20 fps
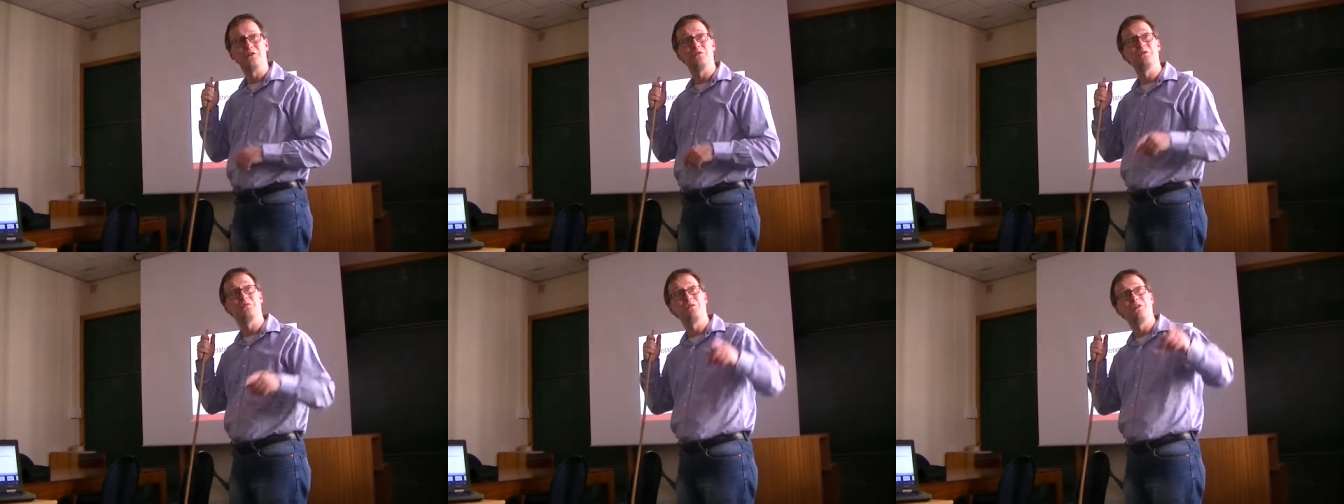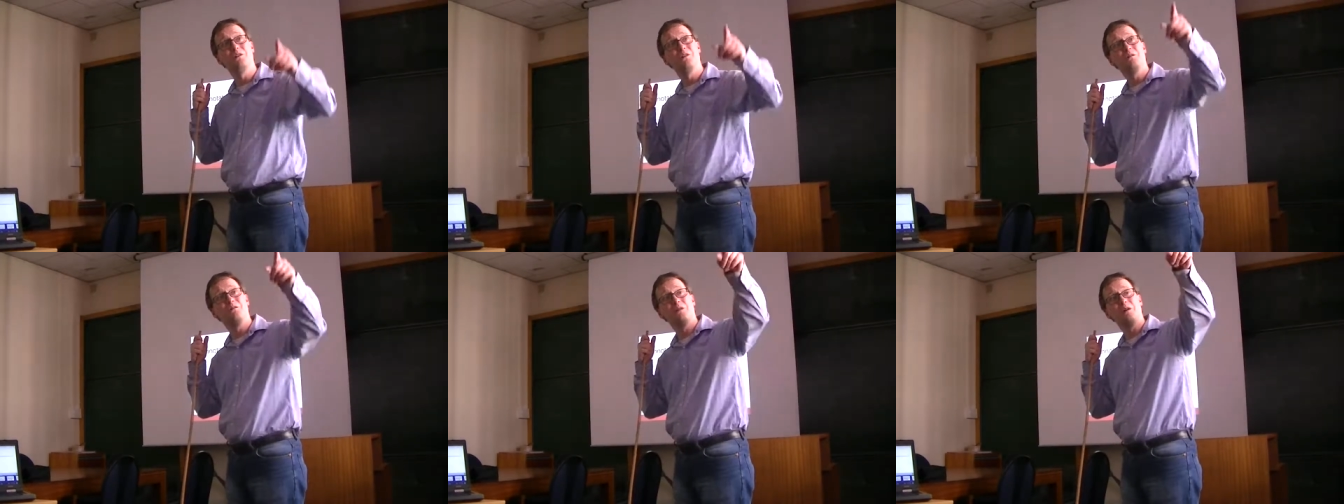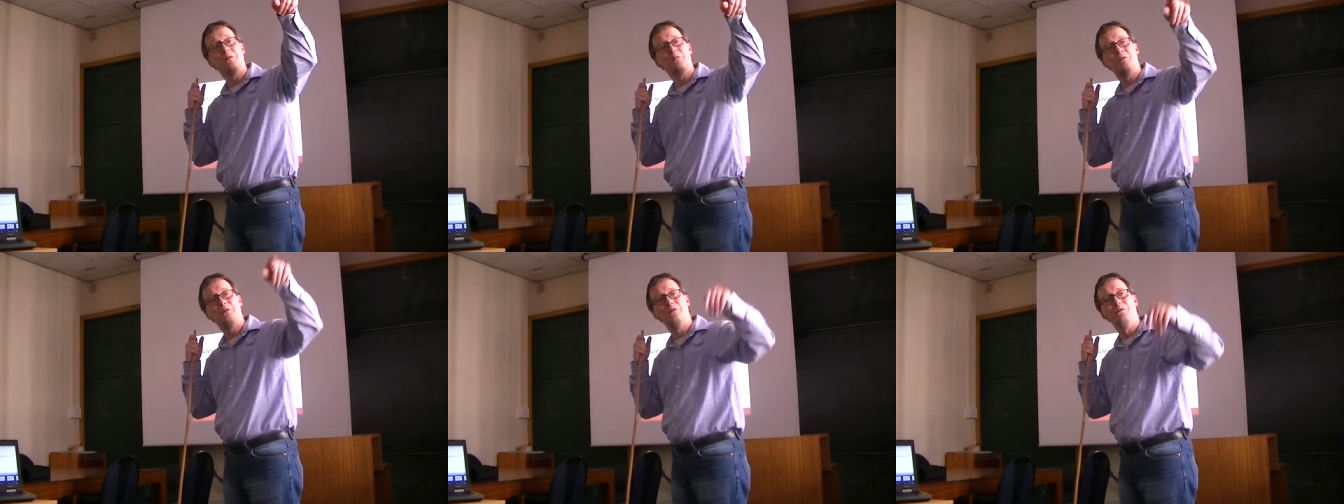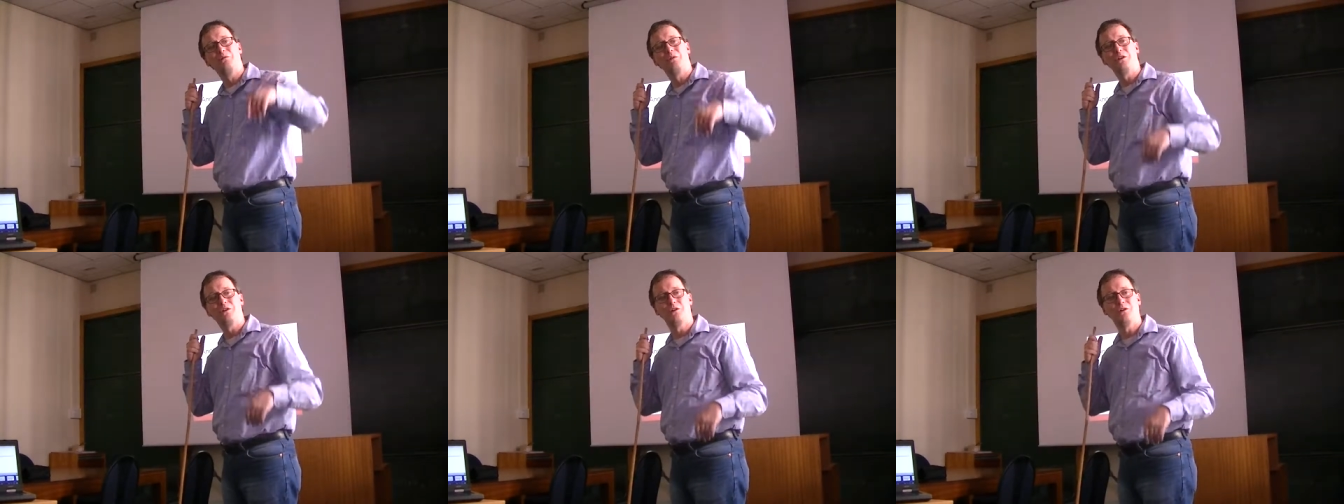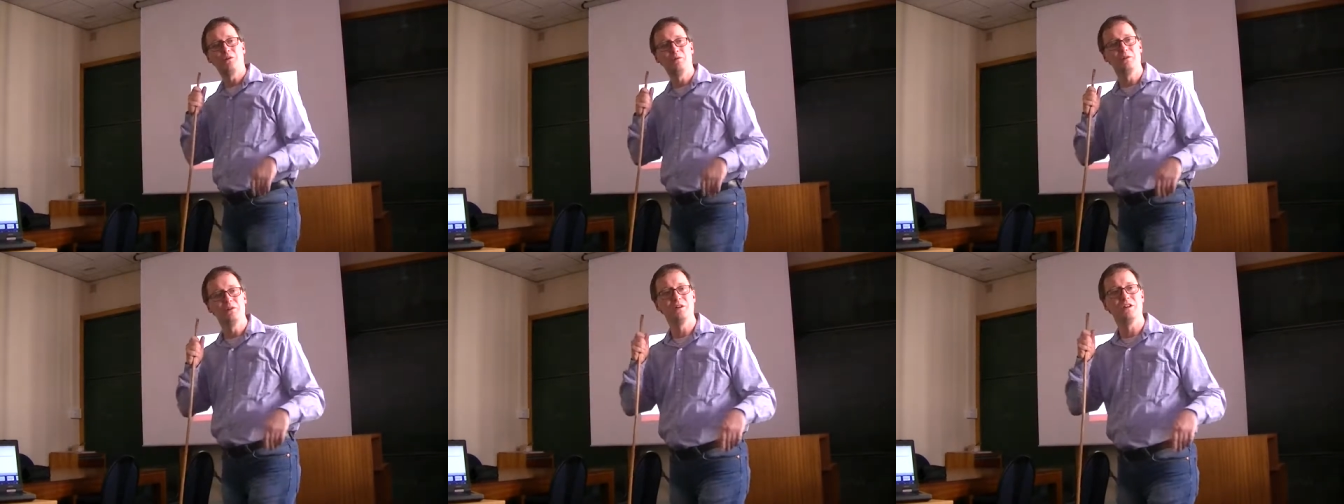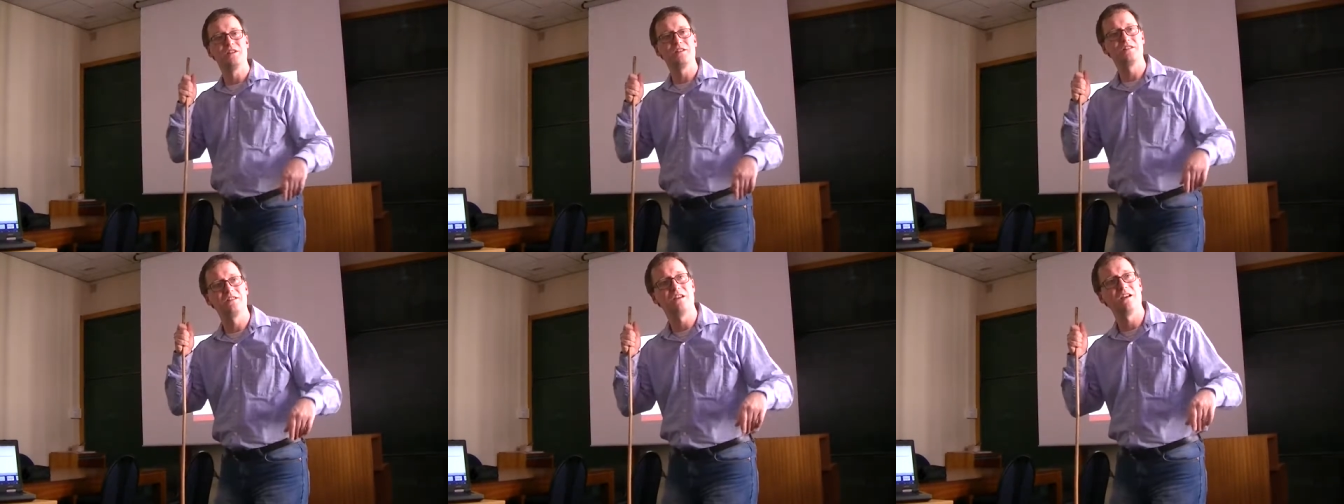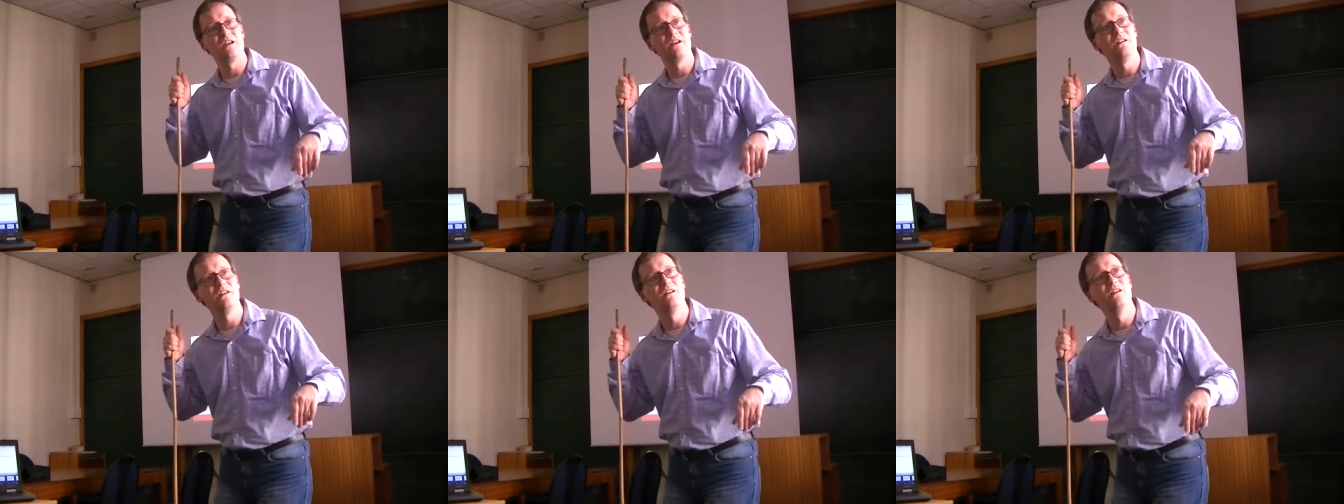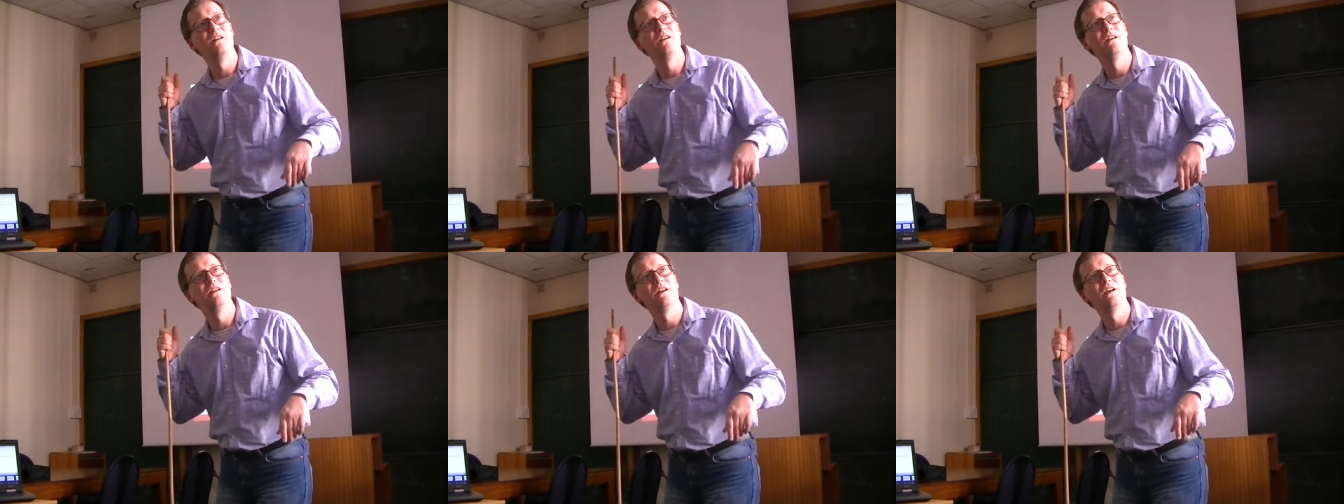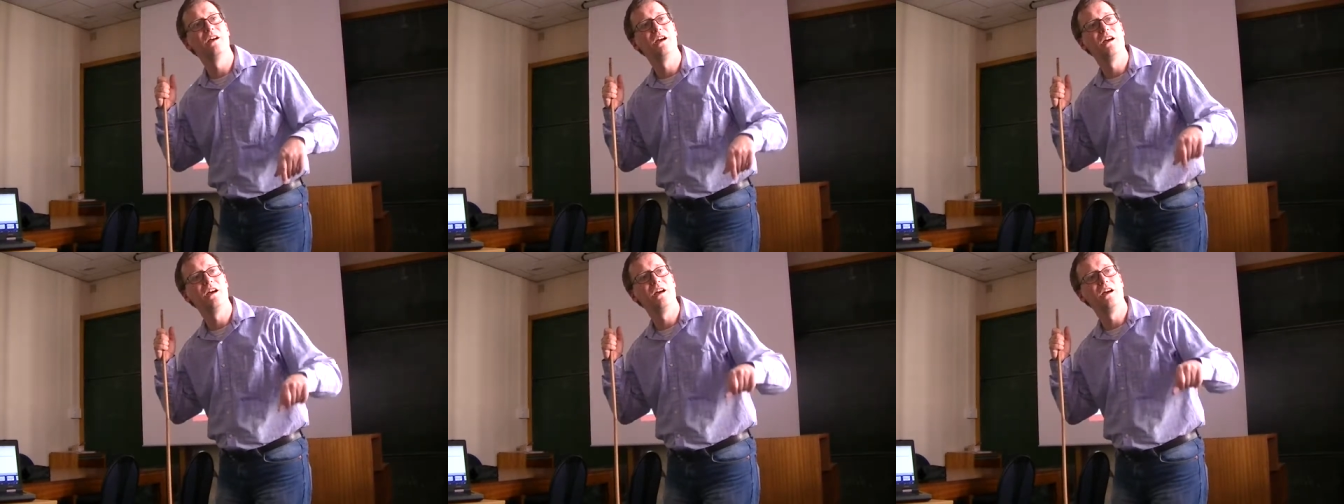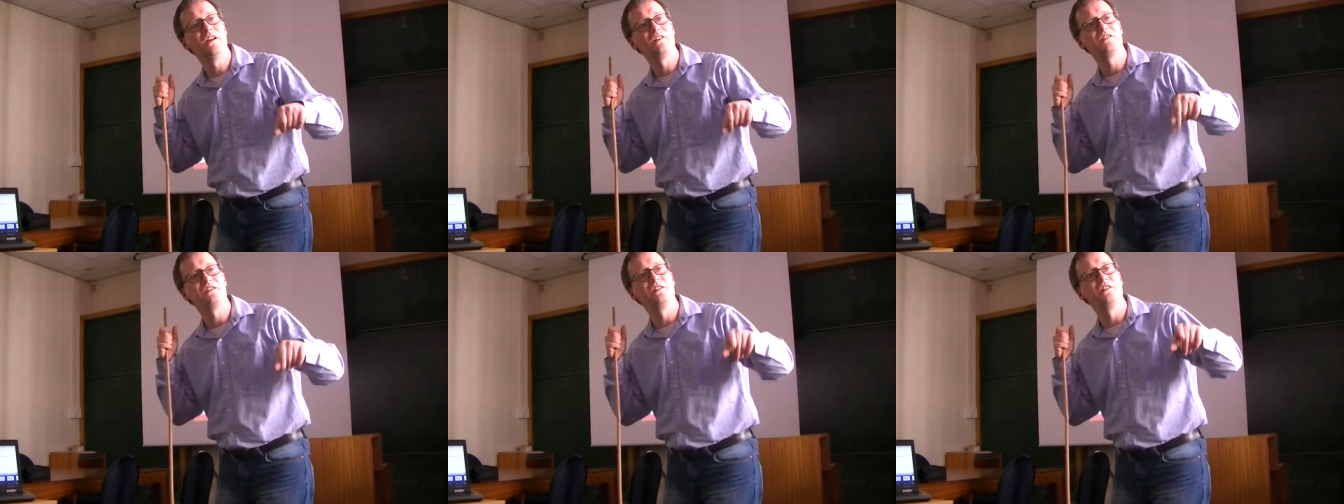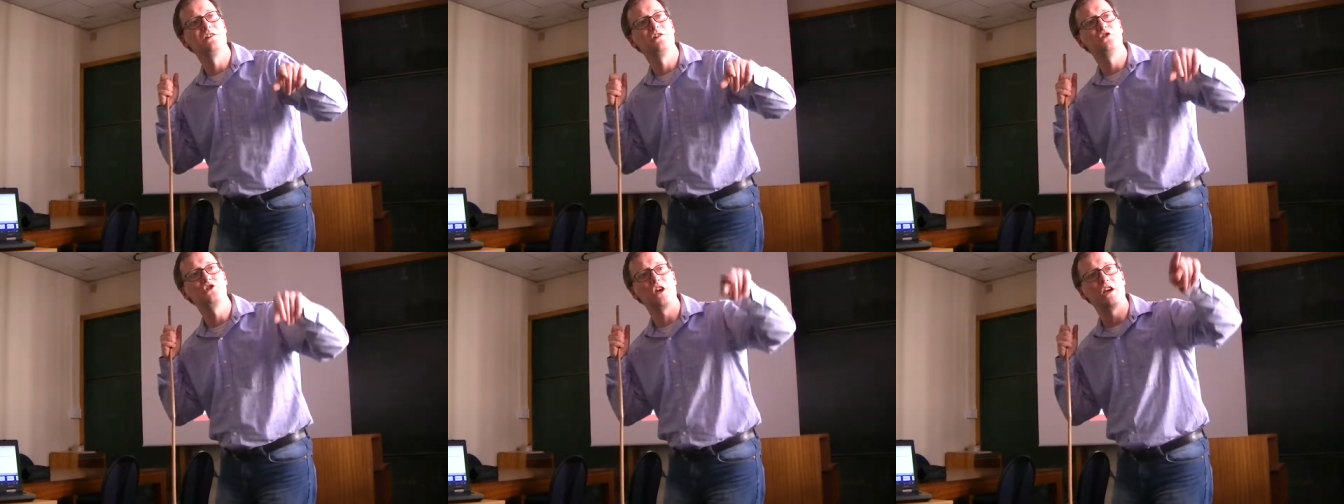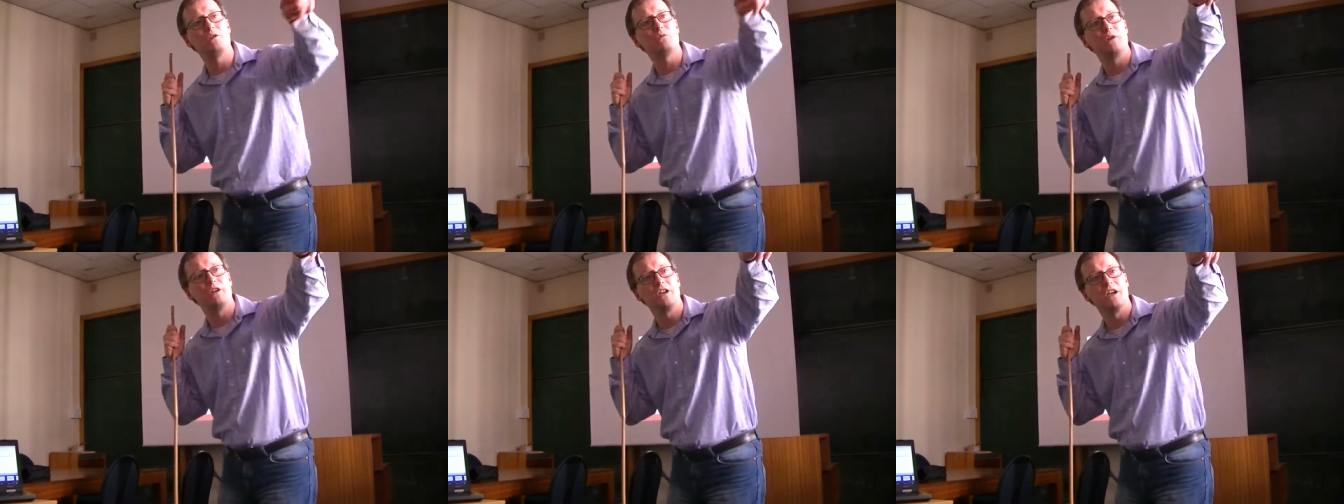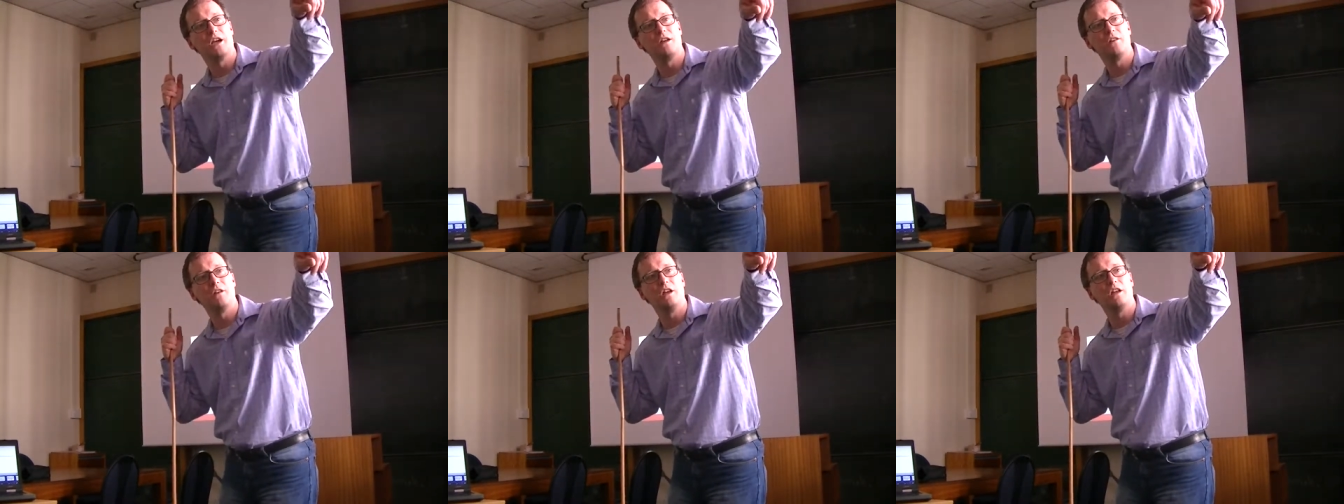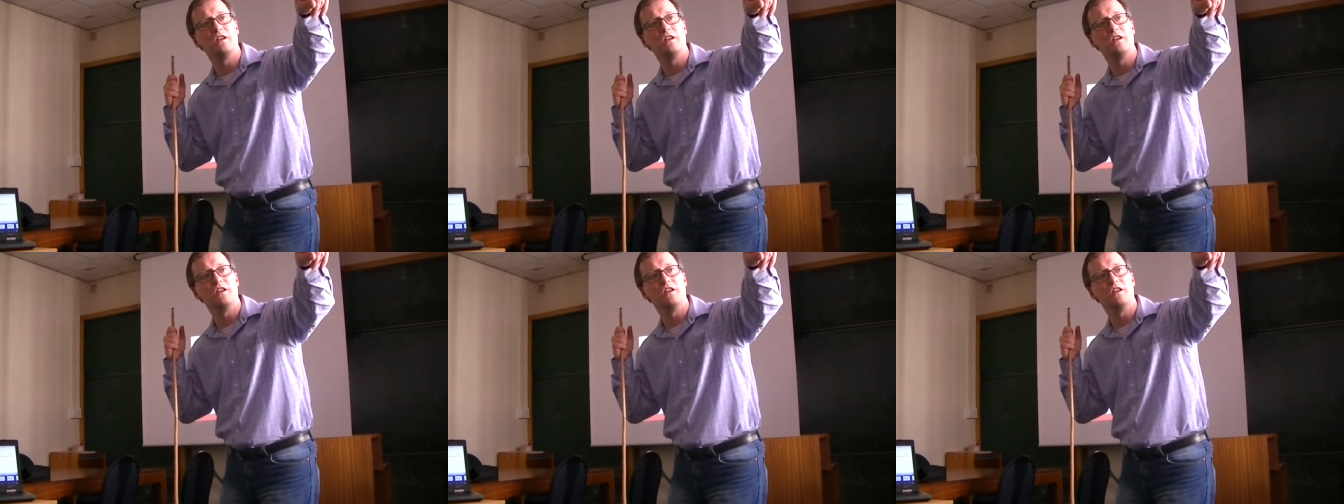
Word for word: You want to pull the window open? It's the chain one, yeah.